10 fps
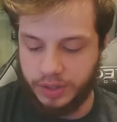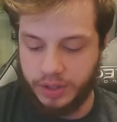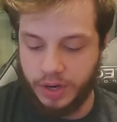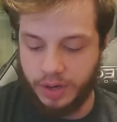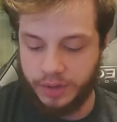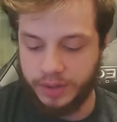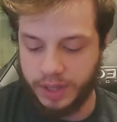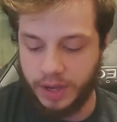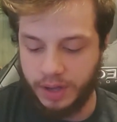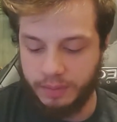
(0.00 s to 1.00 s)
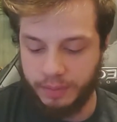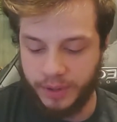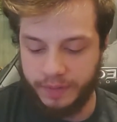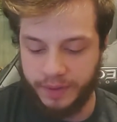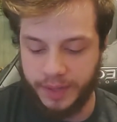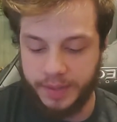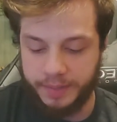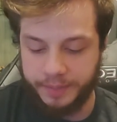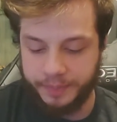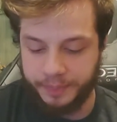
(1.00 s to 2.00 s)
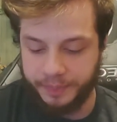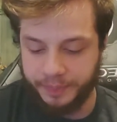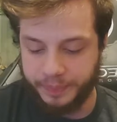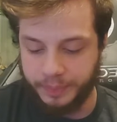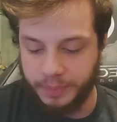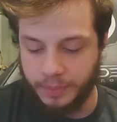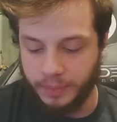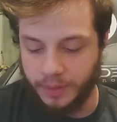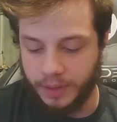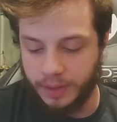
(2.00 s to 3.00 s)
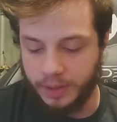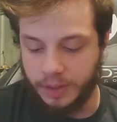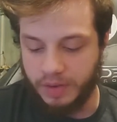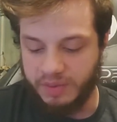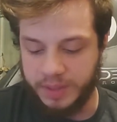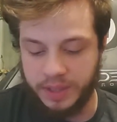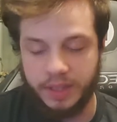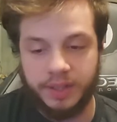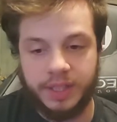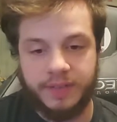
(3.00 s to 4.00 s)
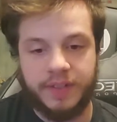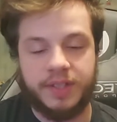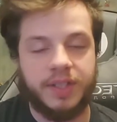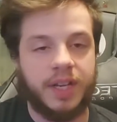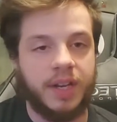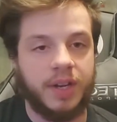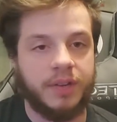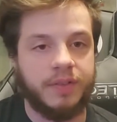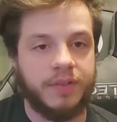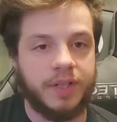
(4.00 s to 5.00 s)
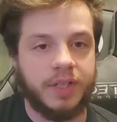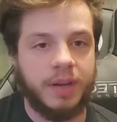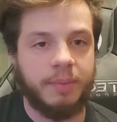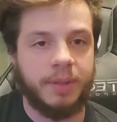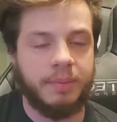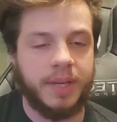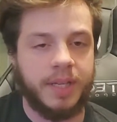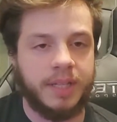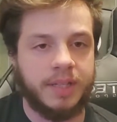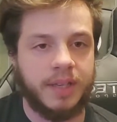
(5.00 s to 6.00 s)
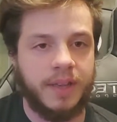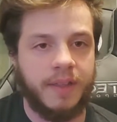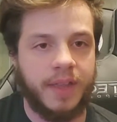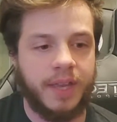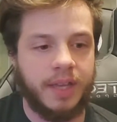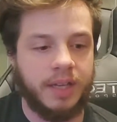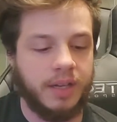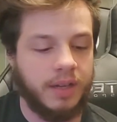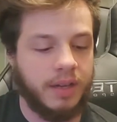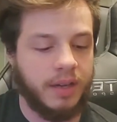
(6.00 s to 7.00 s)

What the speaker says: turns on briefly. So I'm just going to leave this sit here for a couple of minutes, and then